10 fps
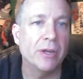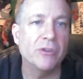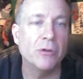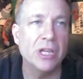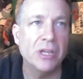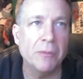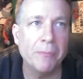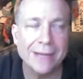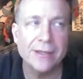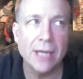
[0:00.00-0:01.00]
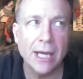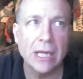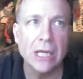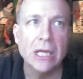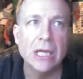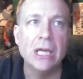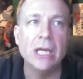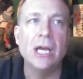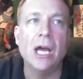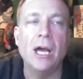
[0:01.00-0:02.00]
They're, the Pantanal,
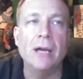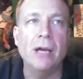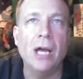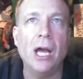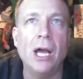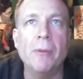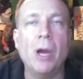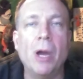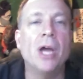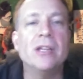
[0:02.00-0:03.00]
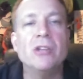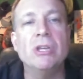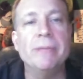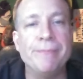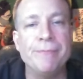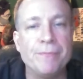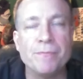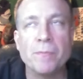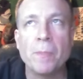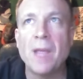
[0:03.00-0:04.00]
I'm, I'm not, I'm
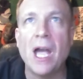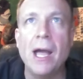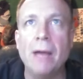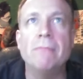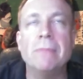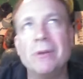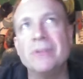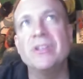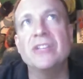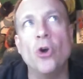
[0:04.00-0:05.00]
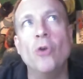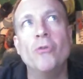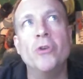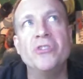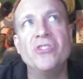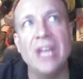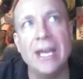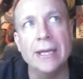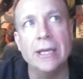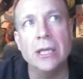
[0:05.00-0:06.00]
not saying it's
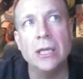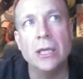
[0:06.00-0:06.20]
overstated.